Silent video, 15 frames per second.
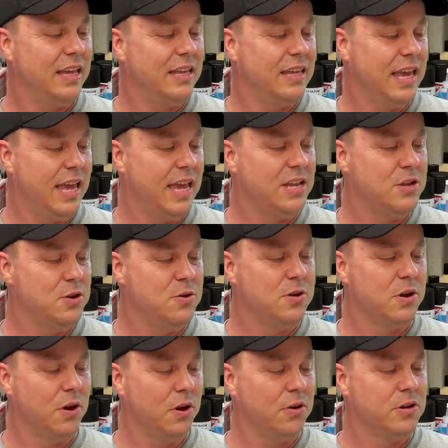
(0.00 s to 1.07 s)
Can you
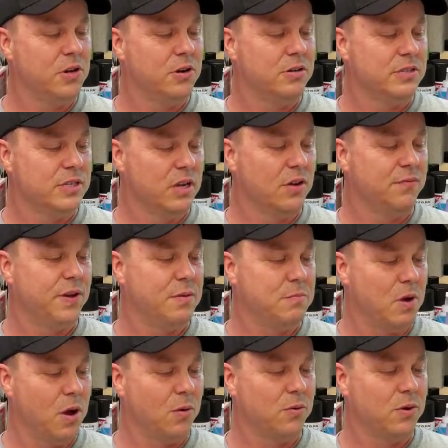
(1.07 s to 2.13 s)
call yourself a
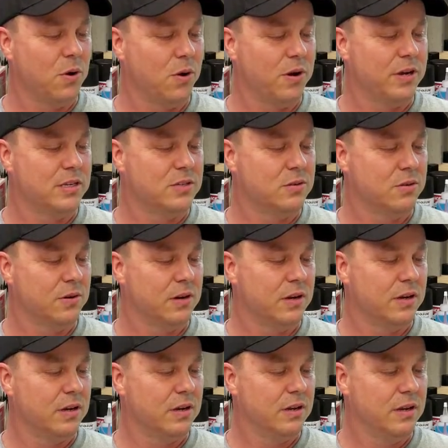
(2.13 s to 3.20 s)
model car historian?
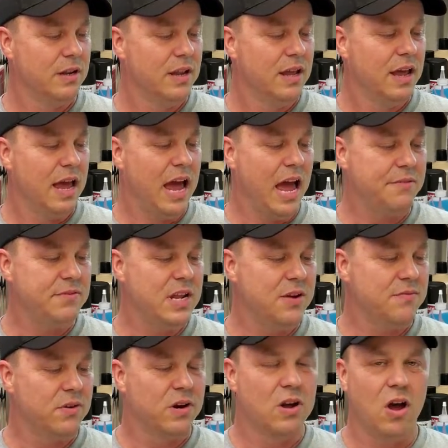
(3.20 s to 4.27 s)
I've
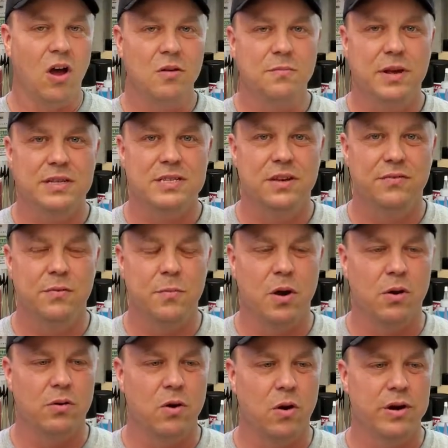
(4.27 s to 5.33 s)
never called myself a
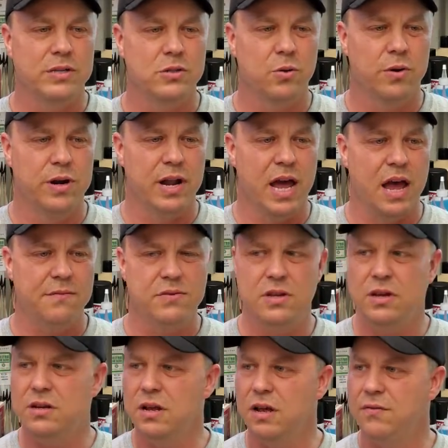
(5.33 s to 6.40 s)
model car historian. I've
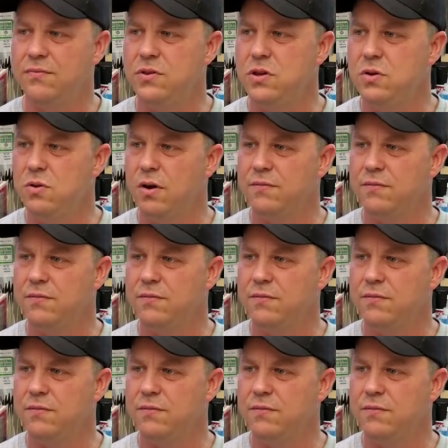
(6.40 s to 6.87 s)
done a few